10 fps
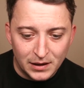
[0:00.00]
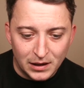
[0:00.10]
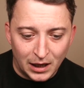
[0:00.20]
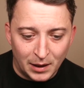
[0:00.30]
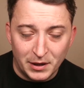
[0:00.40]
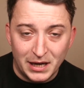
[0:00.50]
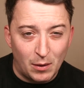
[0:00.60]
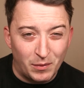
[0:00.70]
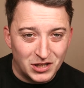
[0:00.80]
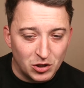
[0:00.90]
But yet
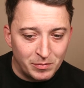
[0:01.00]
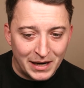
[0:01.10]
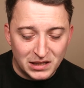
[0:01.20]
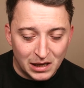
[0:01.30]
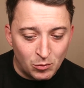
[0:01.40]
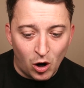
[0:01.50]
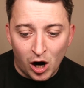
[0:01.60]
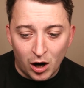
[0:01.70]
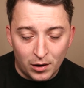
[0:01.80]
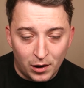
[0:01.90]
we still made somewhat
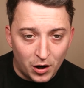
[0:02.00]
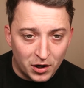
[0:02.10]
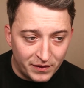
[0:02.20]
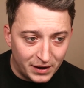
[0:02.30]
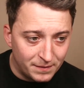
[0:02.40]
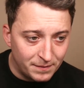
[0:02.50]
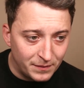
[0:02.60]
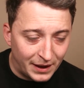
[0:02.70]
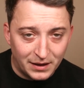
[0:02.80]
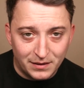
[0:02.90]
hard of it.
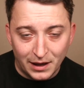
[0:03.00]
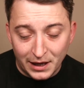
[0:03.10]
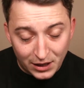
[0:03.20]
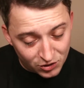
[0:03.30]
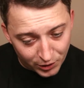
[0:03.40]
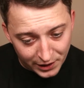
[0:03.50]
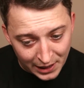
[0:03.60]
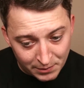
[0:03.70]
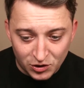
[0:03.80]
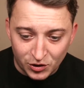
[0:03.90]
They did score at the
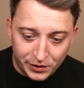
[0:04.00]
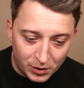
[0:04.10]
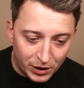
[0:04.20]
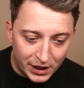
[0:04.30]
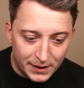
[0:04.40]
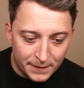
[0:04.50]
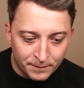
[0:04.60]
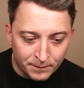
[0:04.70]
end, but so did we.